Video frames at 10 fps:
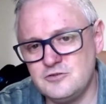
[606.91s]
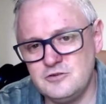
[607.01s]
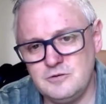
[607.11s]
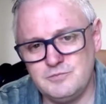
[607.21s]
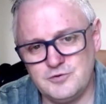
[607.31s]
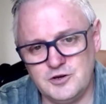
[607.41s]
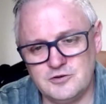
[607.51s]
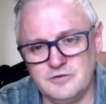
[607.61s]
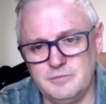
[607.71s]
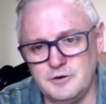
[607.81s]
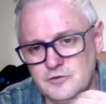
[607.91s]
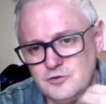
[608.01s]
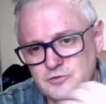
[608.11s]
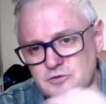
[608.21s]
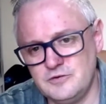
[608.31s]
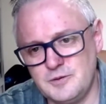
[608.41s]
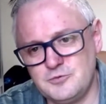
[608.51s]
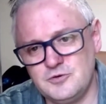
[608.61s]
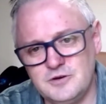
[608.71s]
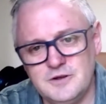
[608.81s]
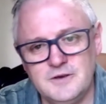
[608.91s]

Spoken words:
to preach with my voice up to it